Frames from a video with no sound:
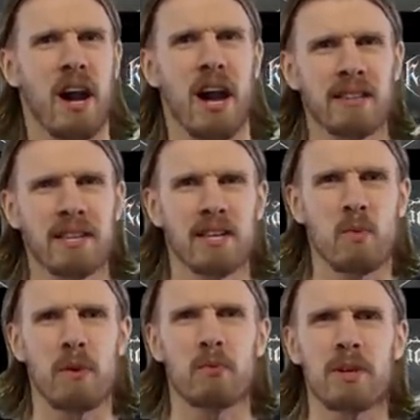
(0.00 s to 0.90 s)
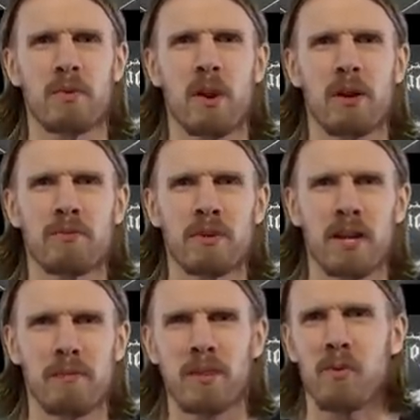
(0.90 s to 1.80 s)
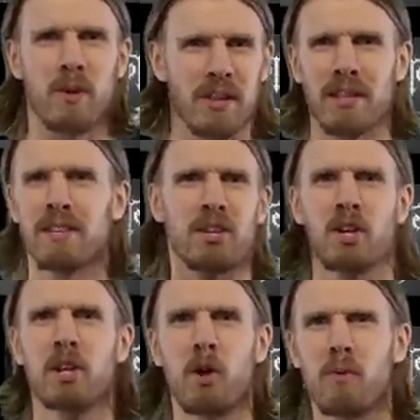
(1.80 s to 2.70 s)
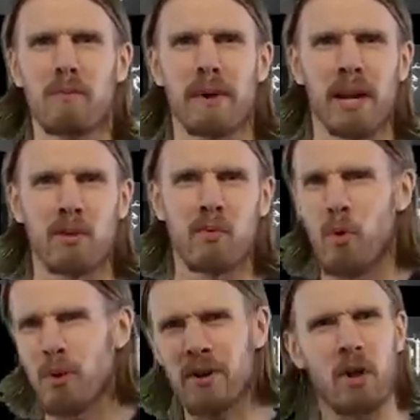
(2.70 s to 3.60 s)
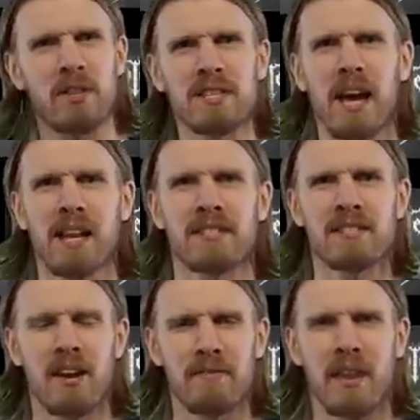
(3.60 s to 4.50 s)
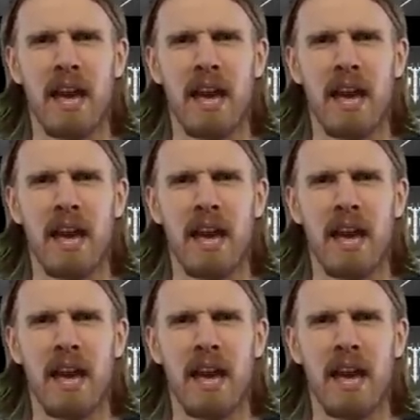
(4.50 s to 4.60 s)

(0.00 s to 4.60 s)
Uh, things went really well for them. They won Global Metal Award, all this kind of stuff.